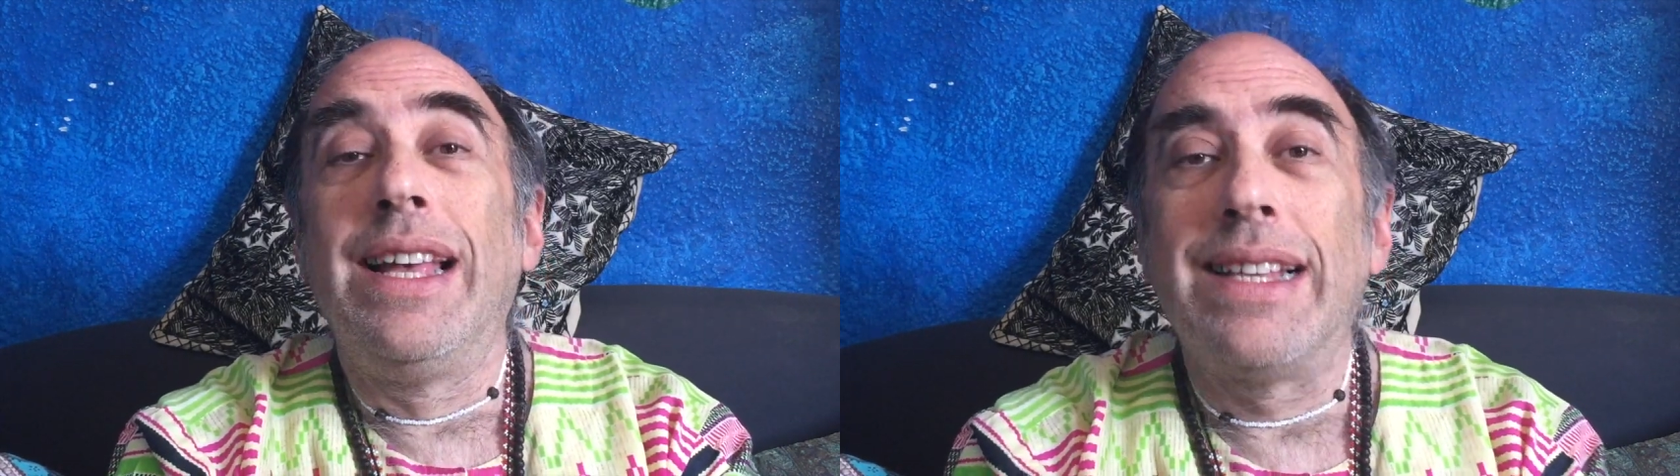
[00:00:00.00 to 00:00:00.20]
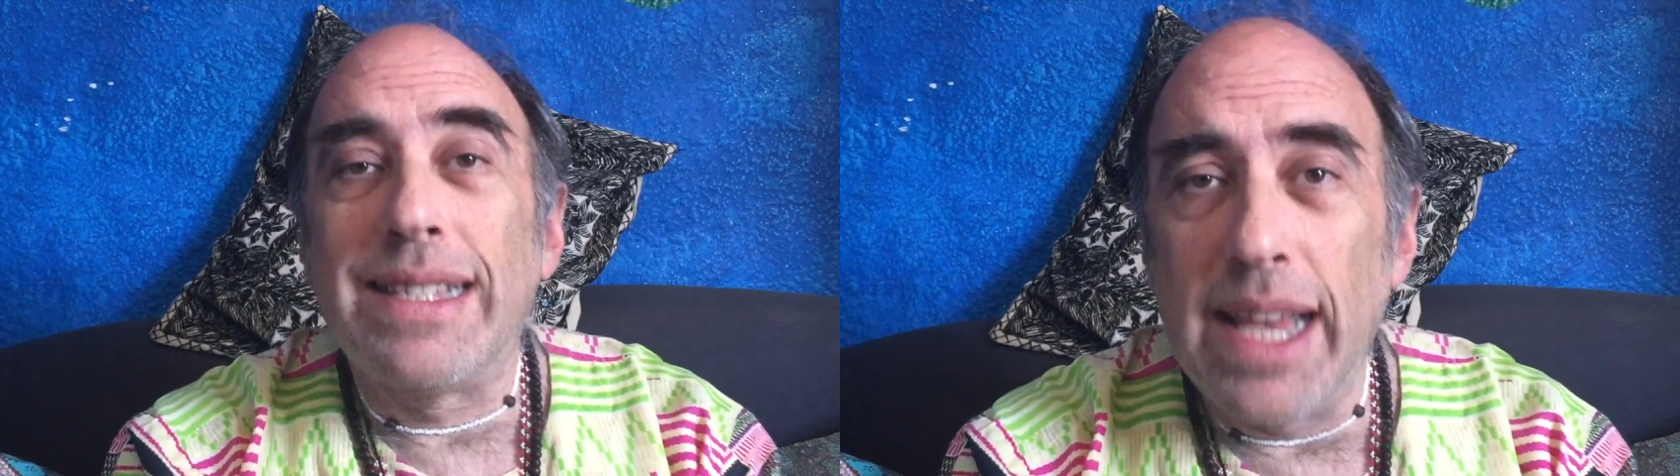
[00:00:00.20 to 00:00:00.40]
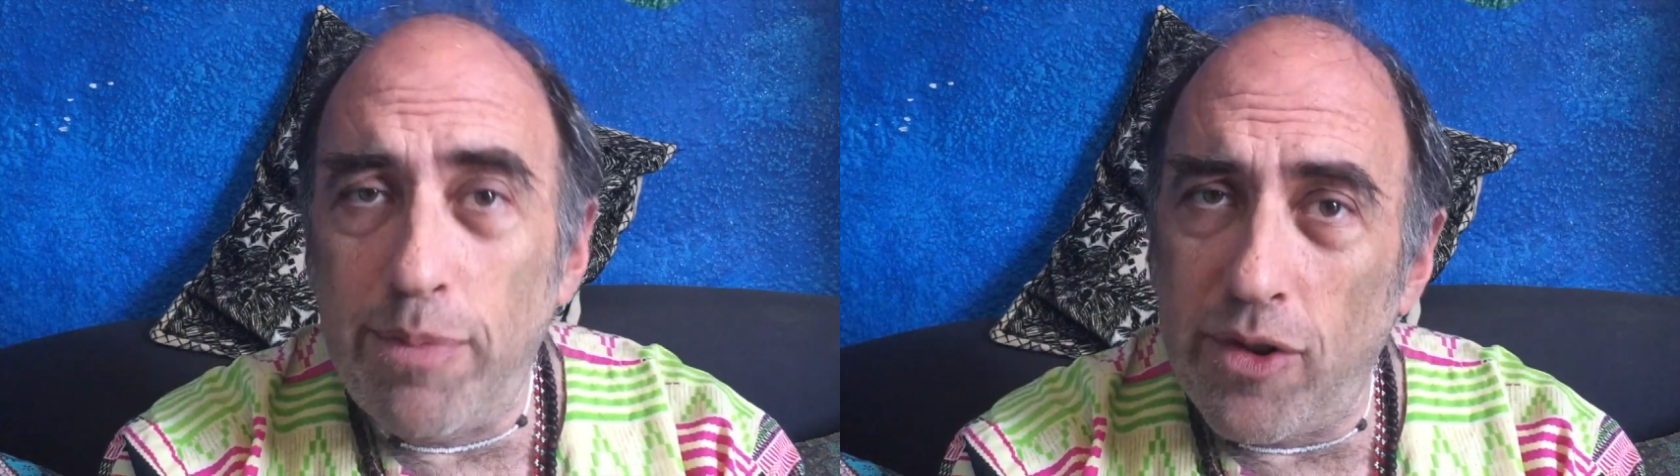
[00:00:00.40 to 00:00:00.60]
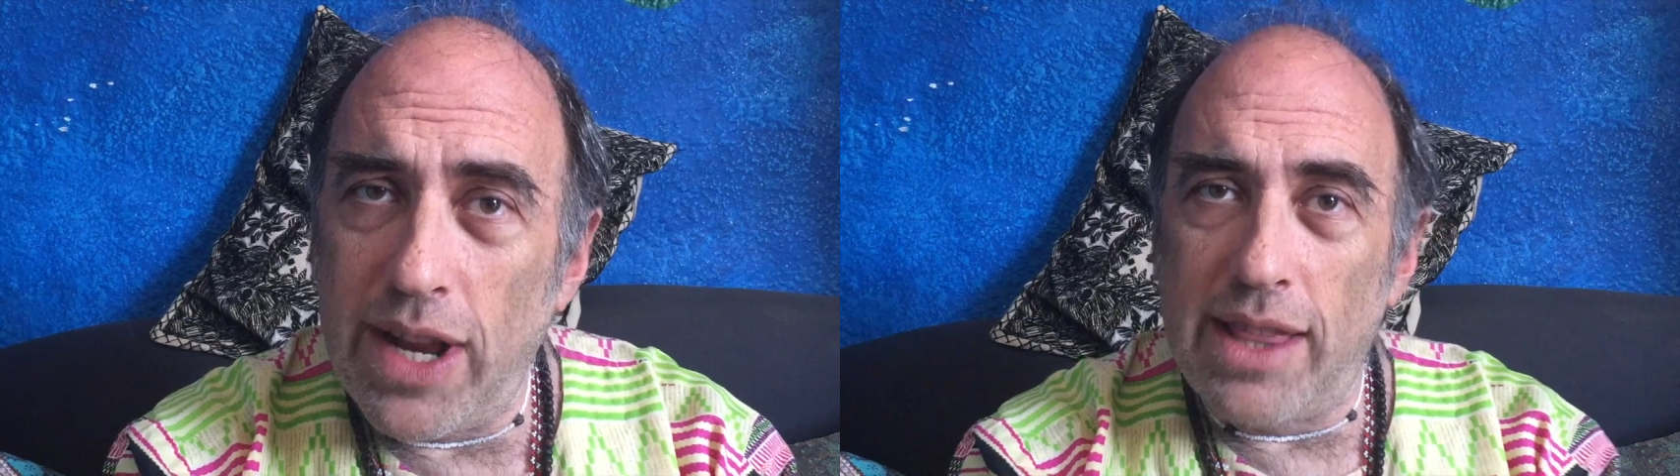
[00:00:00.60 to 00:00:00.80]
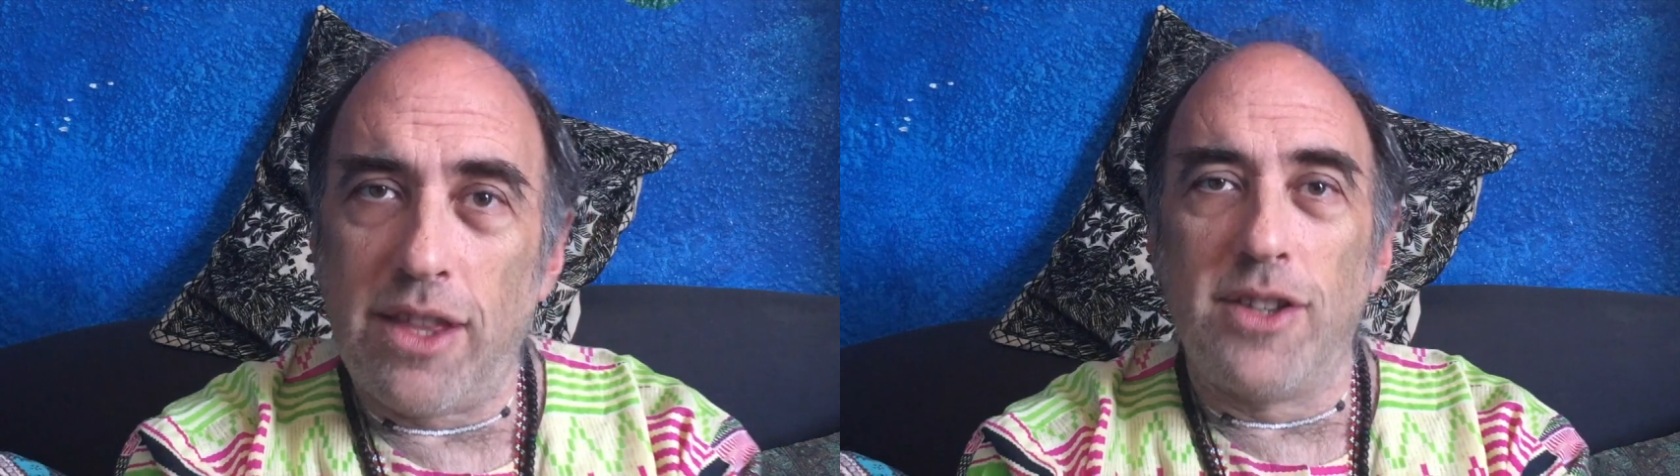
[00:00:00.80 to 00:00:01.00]

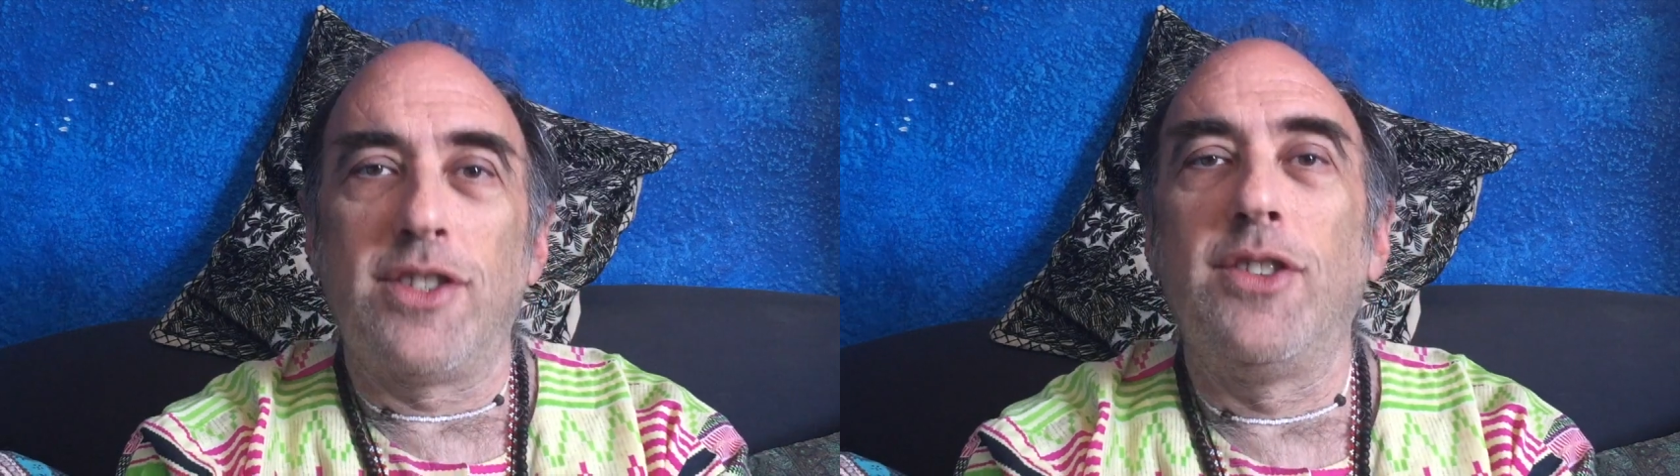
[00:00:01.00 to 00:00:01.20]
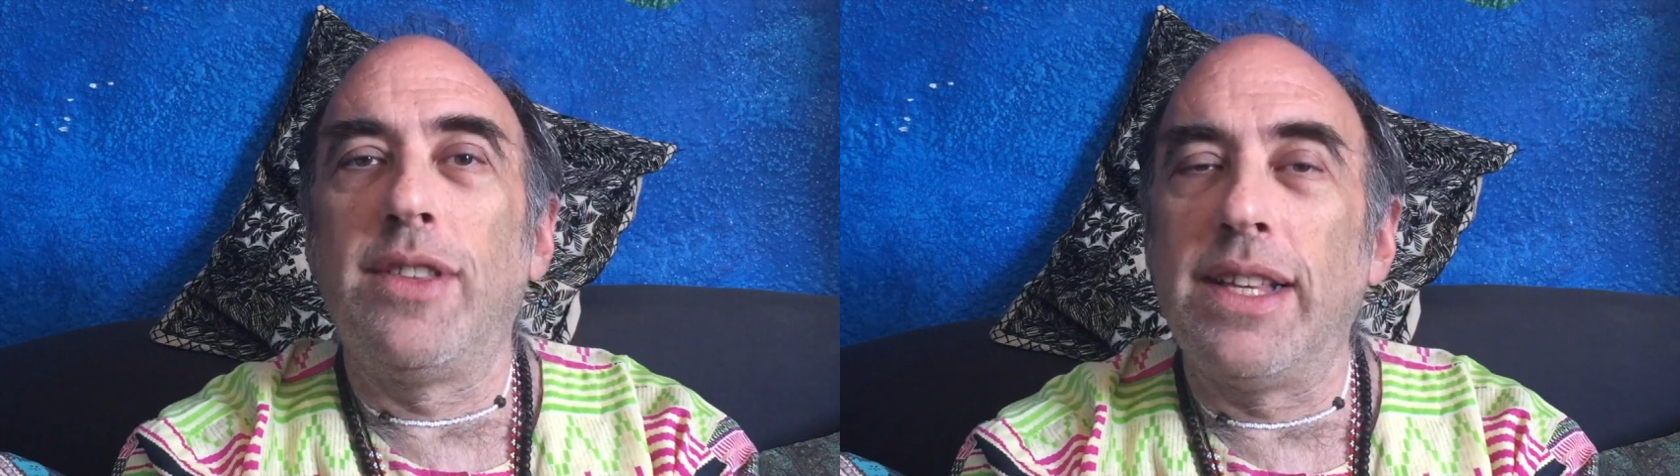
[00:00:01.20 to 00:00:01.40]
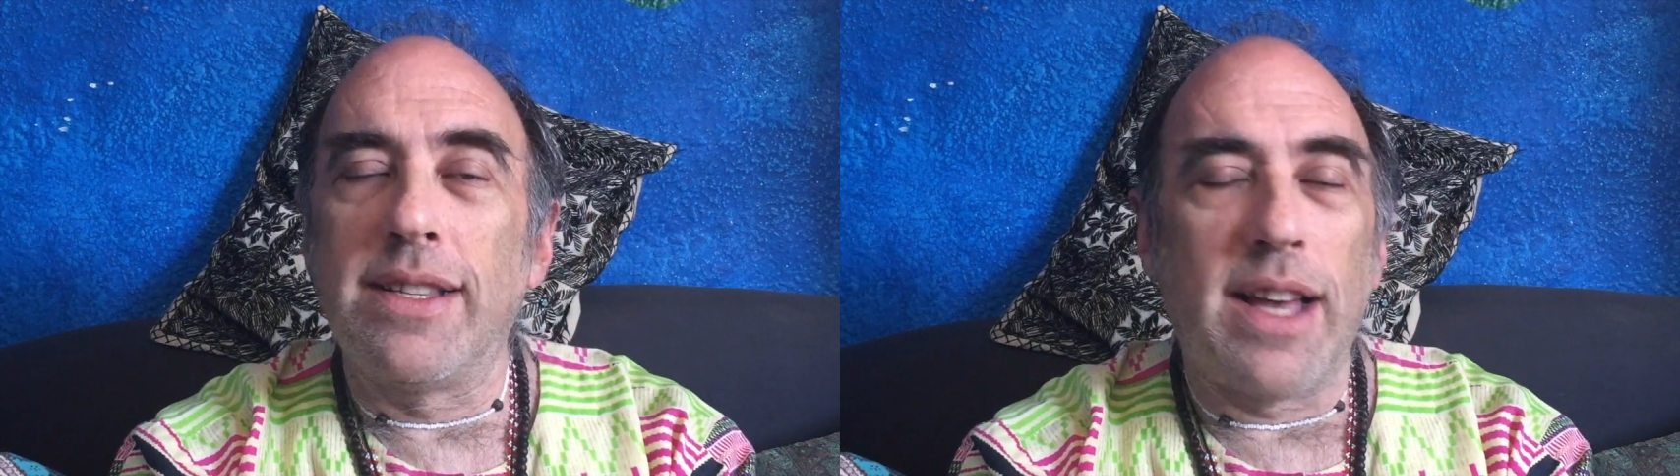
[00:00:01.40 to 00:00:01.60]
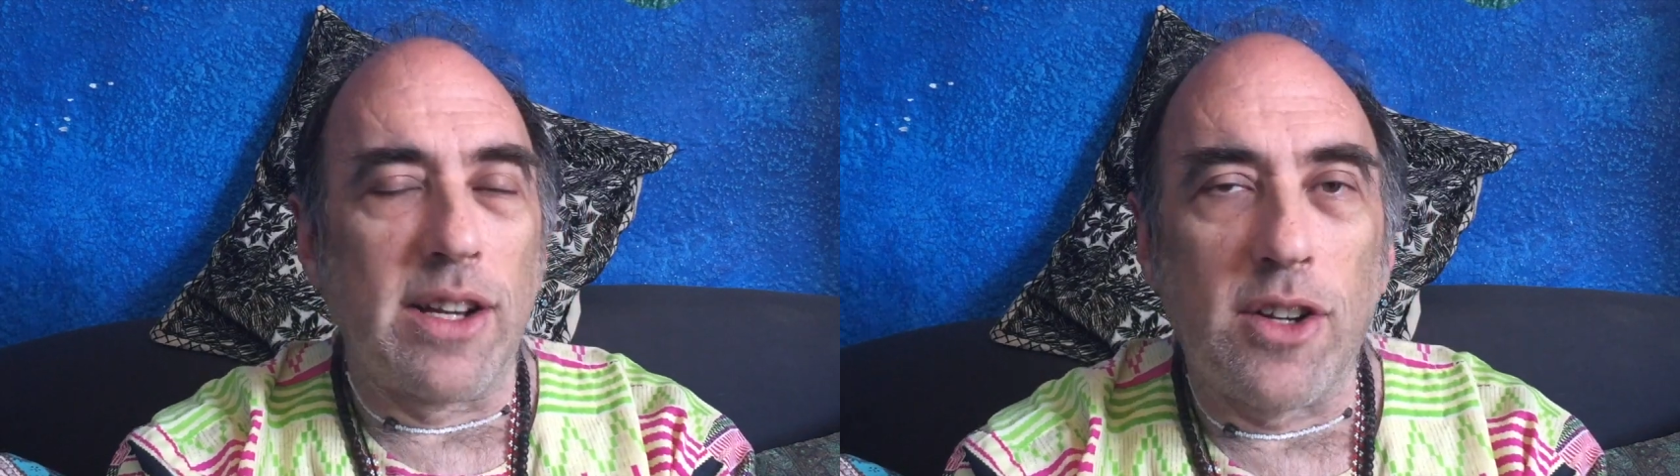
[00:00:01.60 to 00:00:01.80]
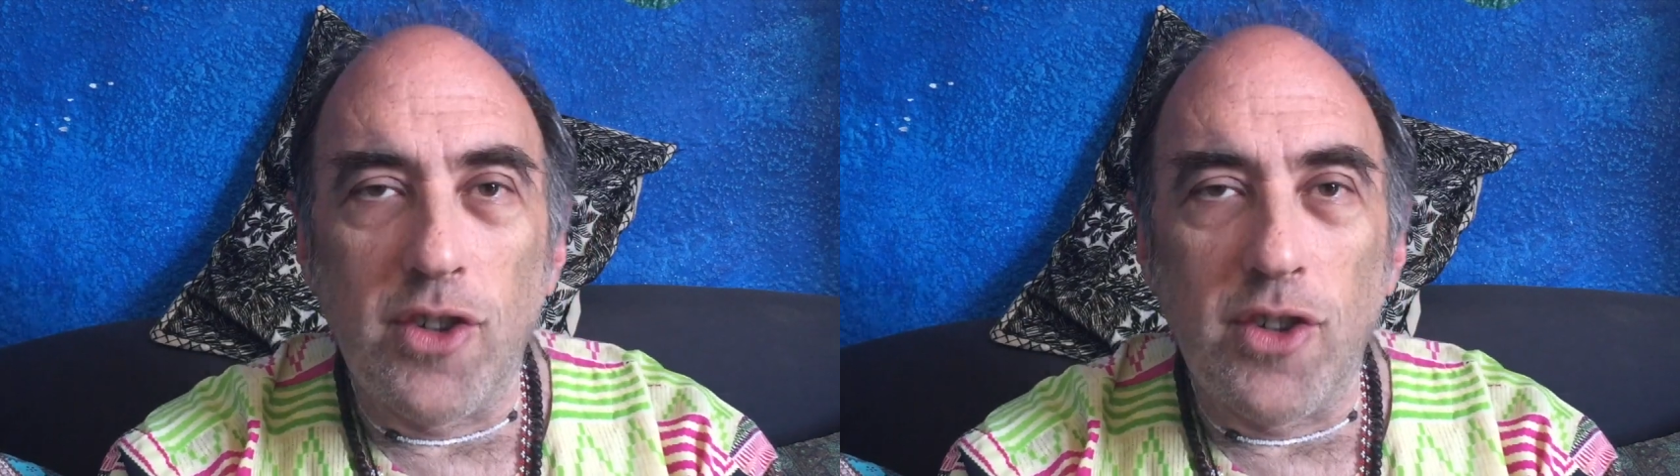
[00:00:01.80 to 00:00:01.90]
separate those two things out.